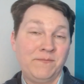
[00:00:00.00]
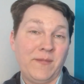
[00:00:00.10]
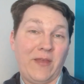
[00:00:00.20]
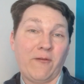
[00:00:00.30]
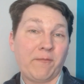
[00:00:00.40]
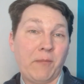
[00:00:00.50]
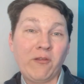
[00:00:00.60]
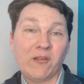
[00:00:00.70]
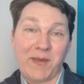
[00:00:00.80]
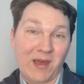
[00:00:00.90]
And they're supposed
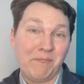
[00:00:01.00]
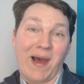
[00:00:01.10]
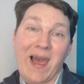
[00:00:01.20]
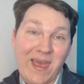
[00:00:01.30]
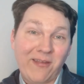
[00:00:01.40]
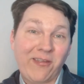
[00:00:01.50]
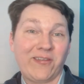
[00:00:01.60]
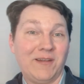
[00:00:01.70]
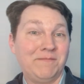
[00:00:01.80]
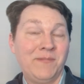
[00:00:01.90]
to be unbiased.
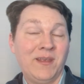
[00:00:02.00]
And